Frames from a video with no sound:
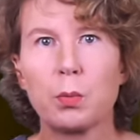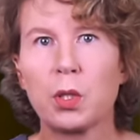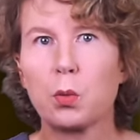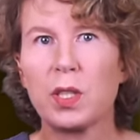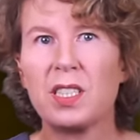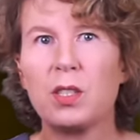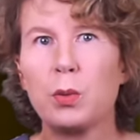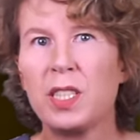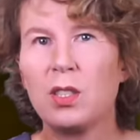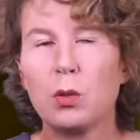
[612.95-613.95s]
but what do
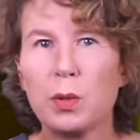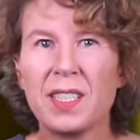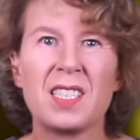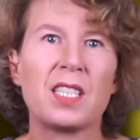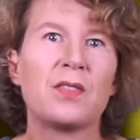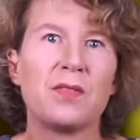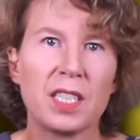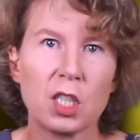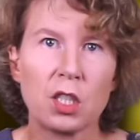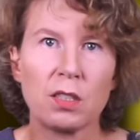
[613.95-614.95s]
we do with it
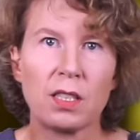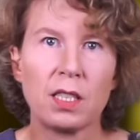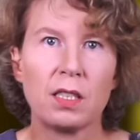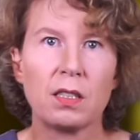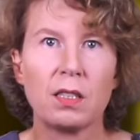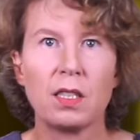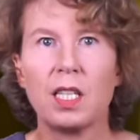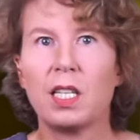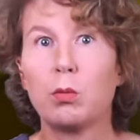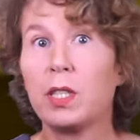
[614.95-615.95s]
eventually?
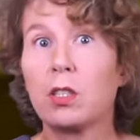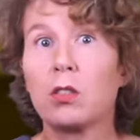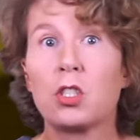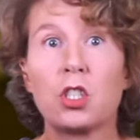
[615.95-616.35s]
We could